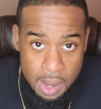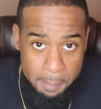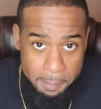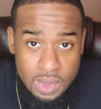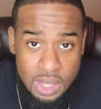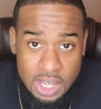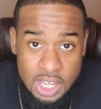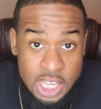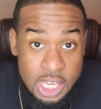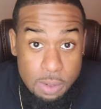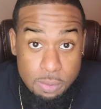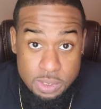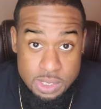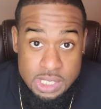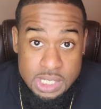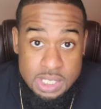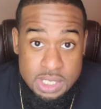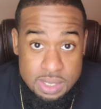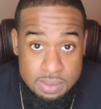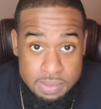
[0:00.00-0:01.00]
But he was
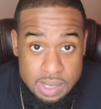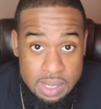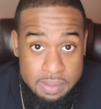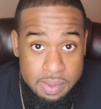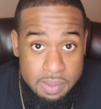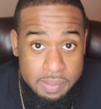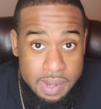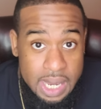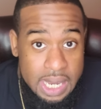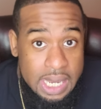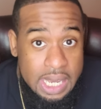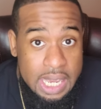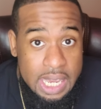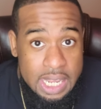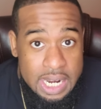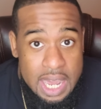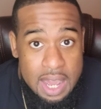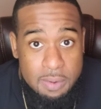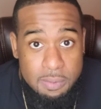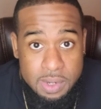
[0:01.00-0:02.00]
into MMA,
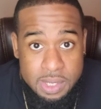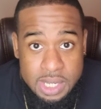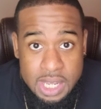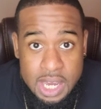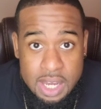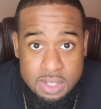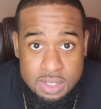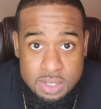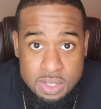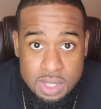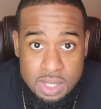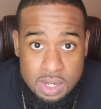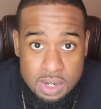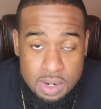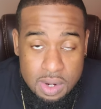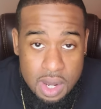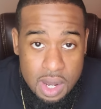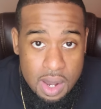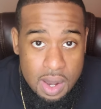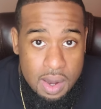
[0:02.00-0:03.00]
and I went down to
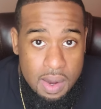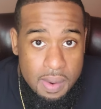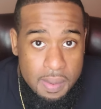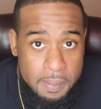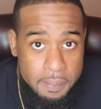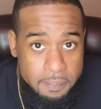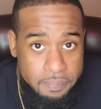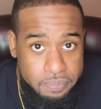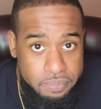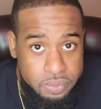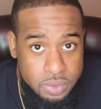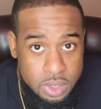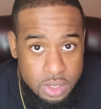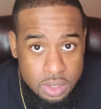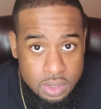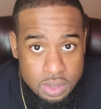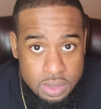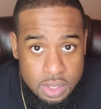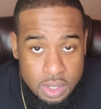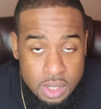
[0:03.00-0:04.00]
their
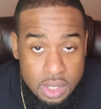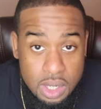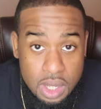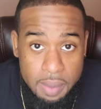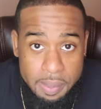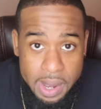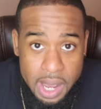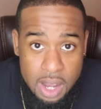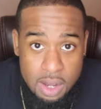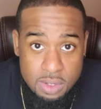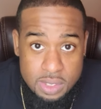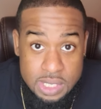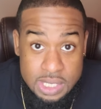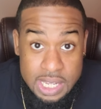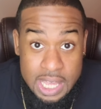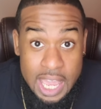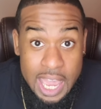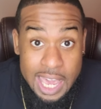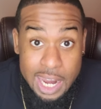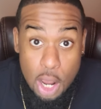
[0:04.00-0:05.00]
clubhouse,
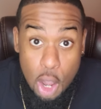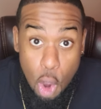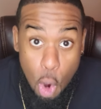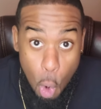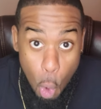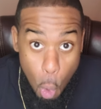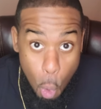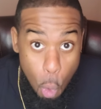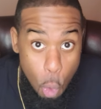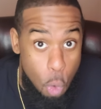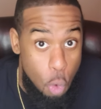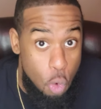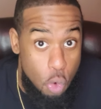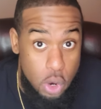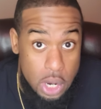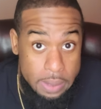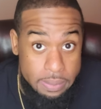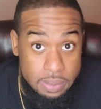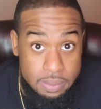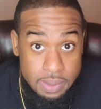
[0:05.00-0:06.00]
and they had a
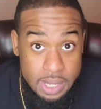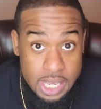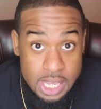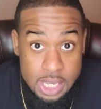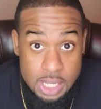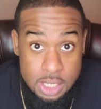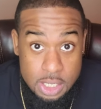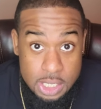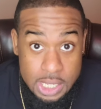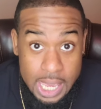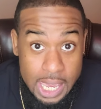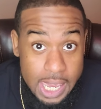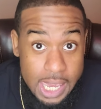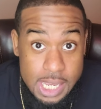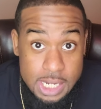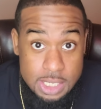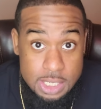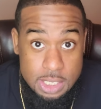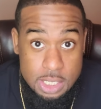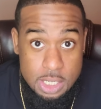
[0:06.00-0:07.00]
whole MMA
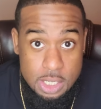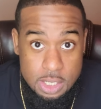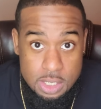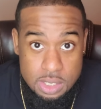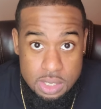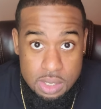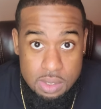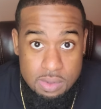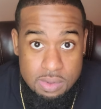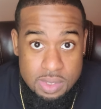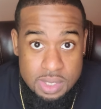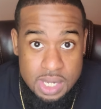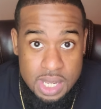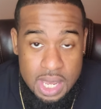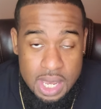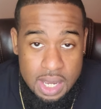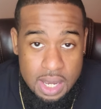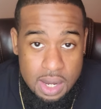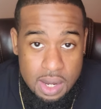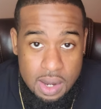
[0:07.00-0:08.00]
cage in there. So it was
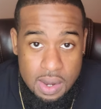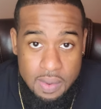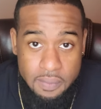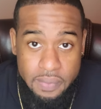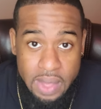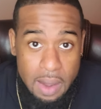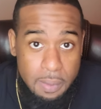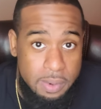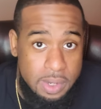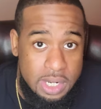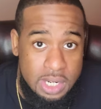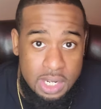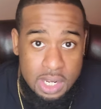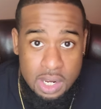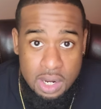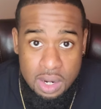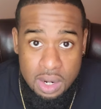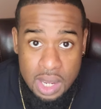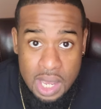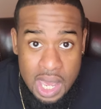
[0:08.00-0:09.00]
like, I went in
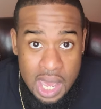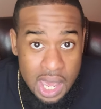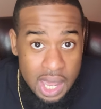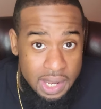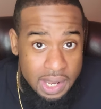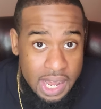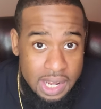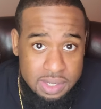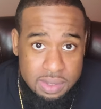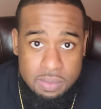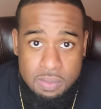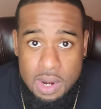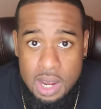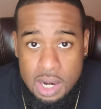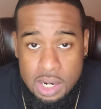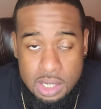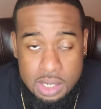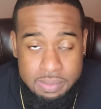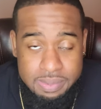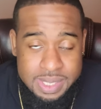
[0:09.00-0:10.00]
there, knocked them
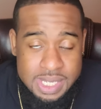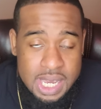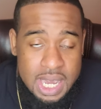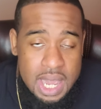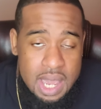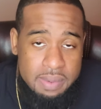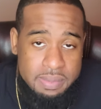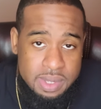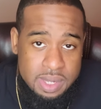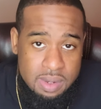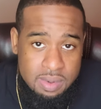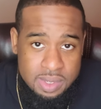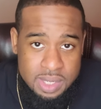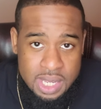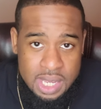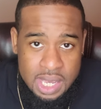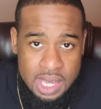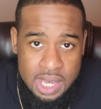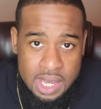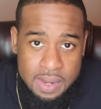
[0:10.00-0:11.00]
around a couple times, and they was
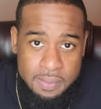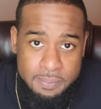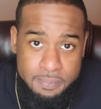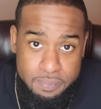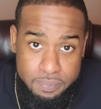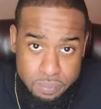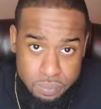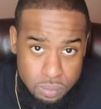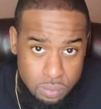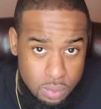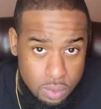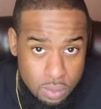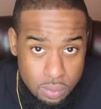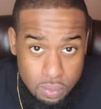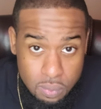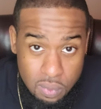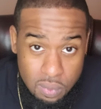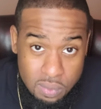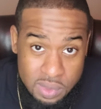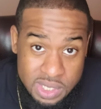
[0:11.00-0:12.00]
like,
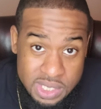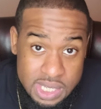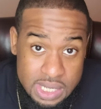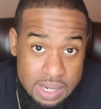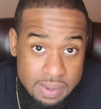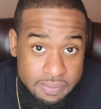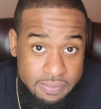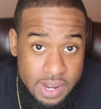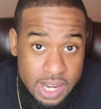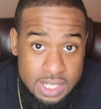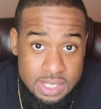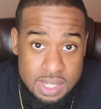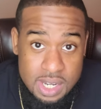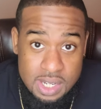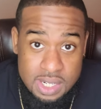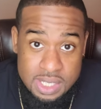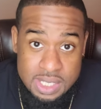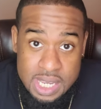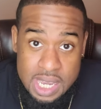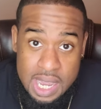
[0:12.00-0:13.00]
hey, we set up fights
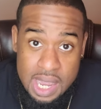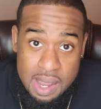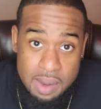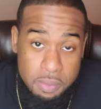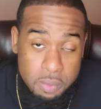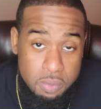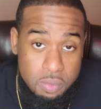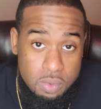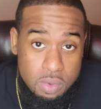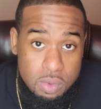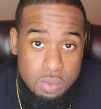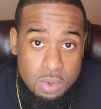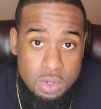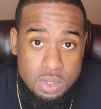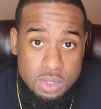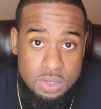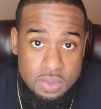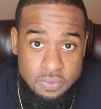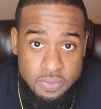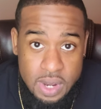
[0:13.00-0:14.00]
all the time. We
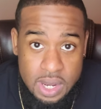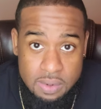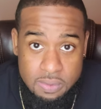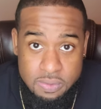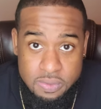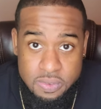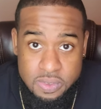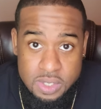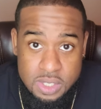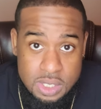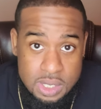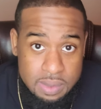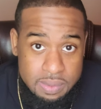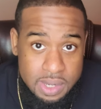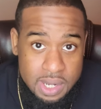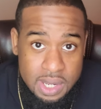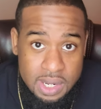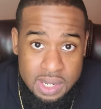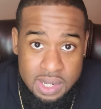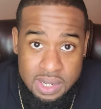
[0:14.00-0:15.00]
want you to fight for us. Come
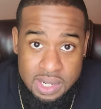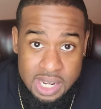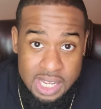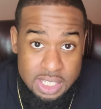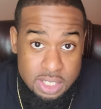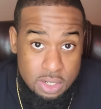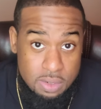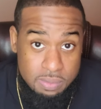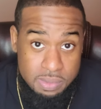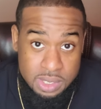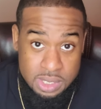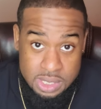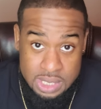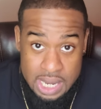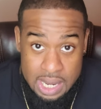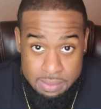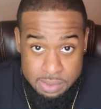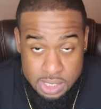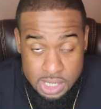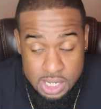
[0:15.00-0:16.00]
down here. And they told me the
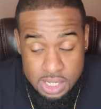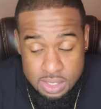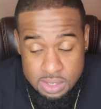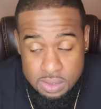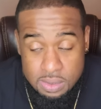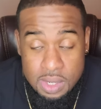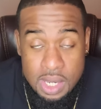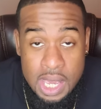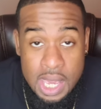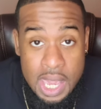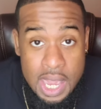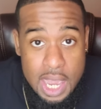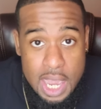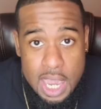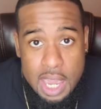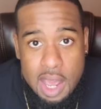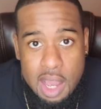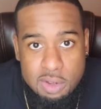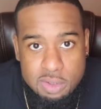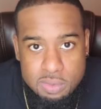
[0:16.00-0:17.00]
time schedule.
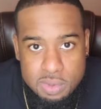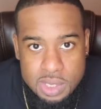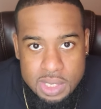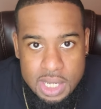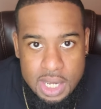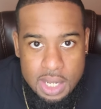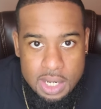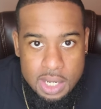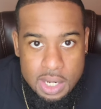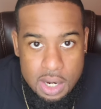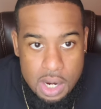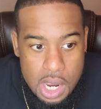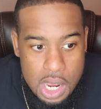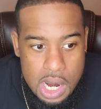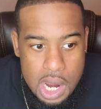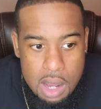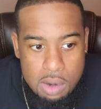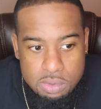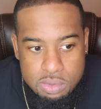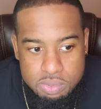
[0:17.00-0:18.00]
And I was going down there,
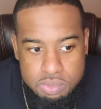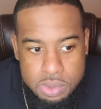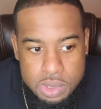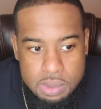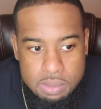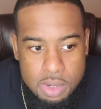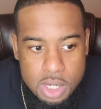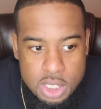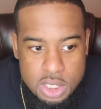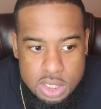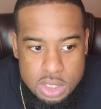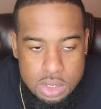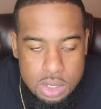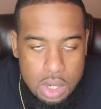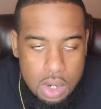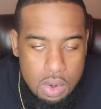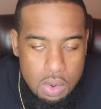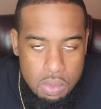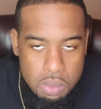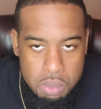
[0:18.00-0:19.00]
and I was pretty much, you
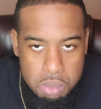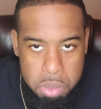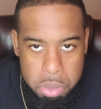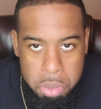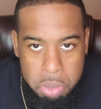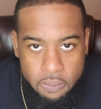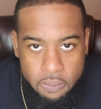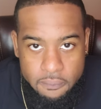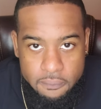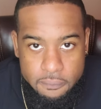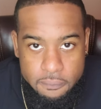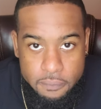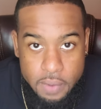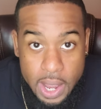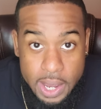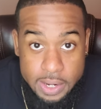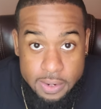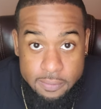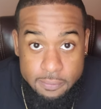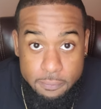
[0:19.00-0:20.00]
know,
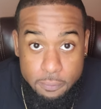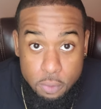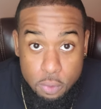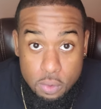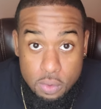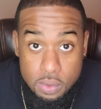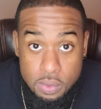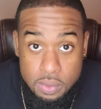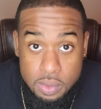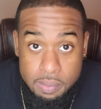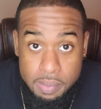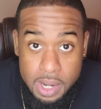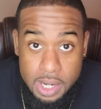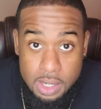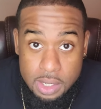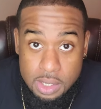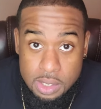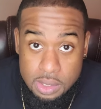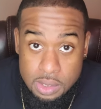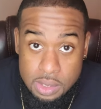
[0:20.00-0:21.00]
fighting for the
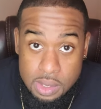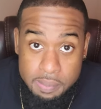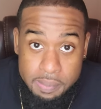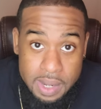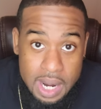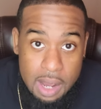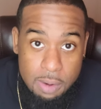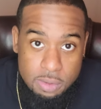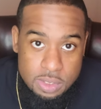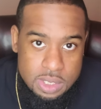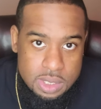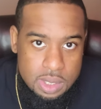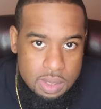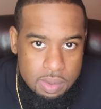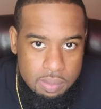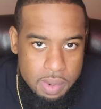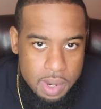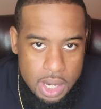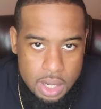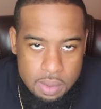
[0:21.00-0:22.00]
biker club. But I wasn't
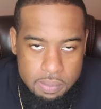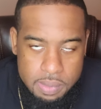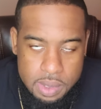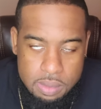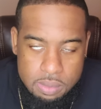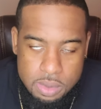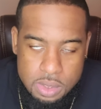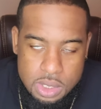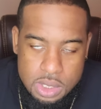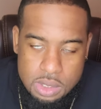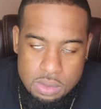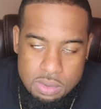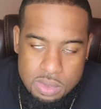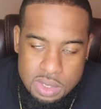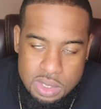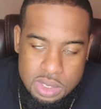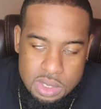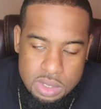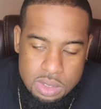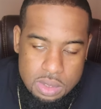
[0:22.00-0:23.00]
a biker member. It
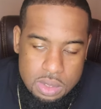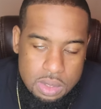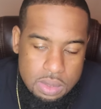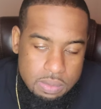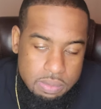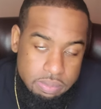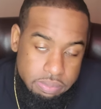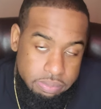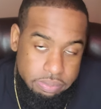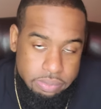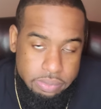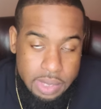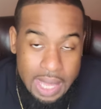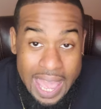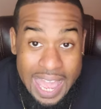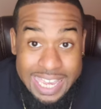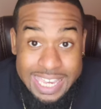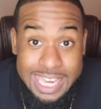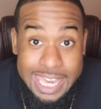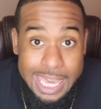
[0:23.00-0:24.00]
was just, you know,
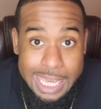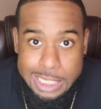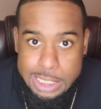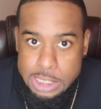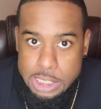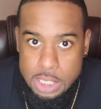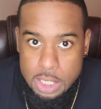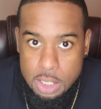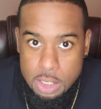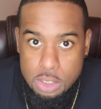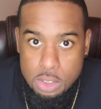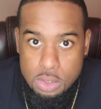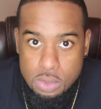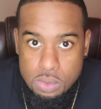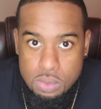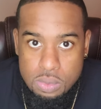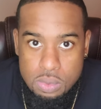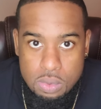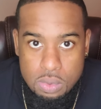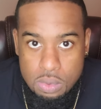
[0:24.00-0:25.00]
I can't tell
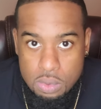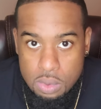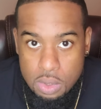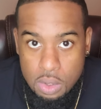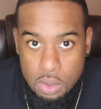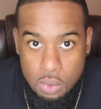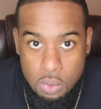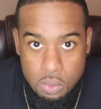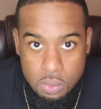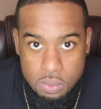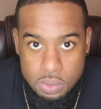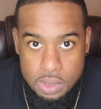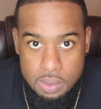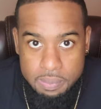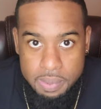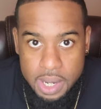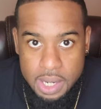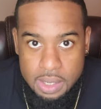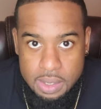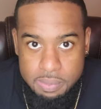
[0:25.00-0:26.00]
you who the
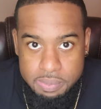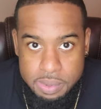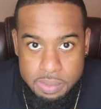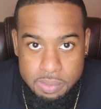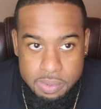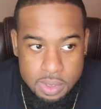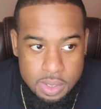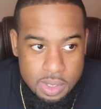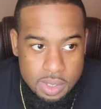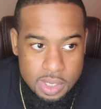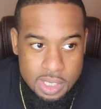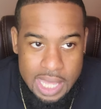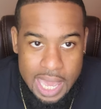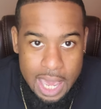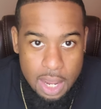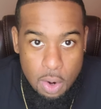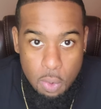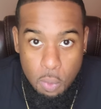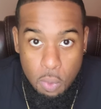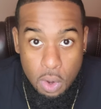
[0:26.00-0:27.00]
biker people here, because
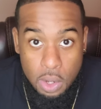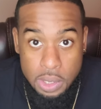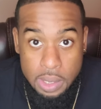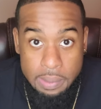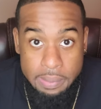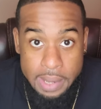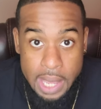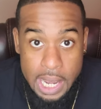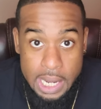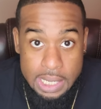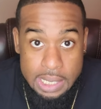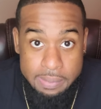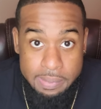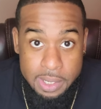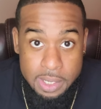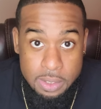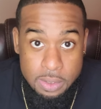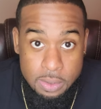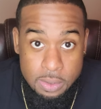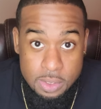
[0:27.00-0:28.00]
I don't want them knocking at
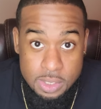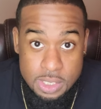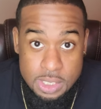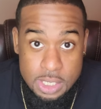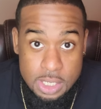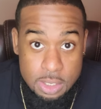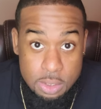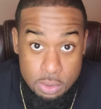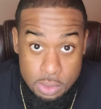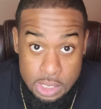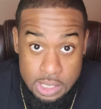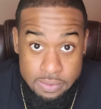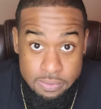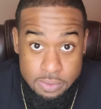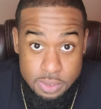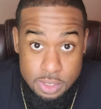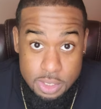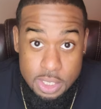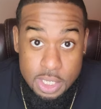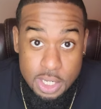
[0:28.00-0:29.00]
my door saying you're giving
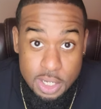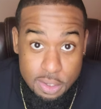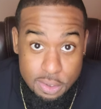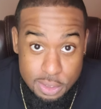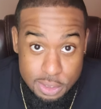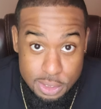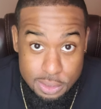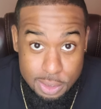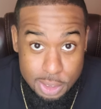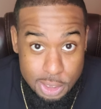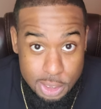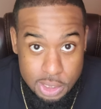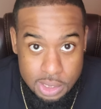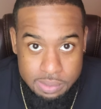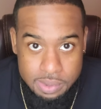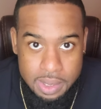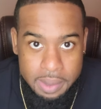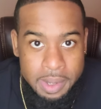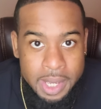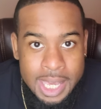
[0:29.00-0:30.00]
secrets of the
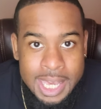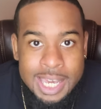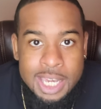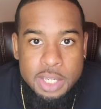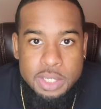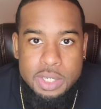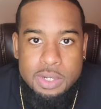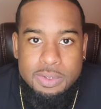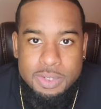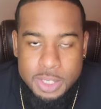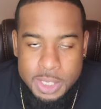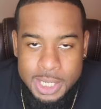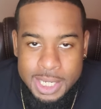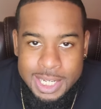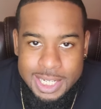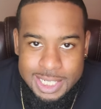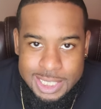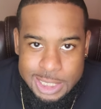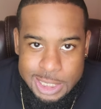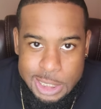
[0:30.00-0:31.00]
club up. So
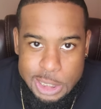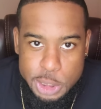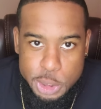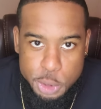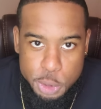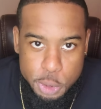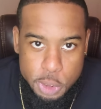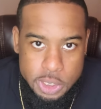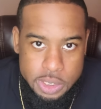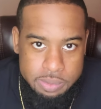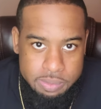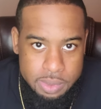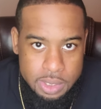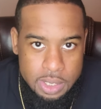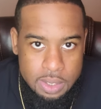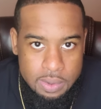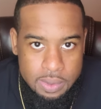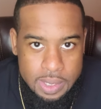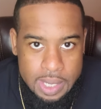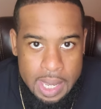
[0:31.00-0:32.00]
just trust me
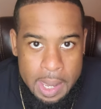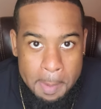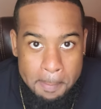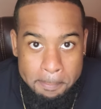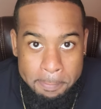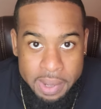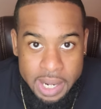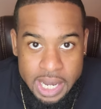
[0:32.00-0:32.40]
on that.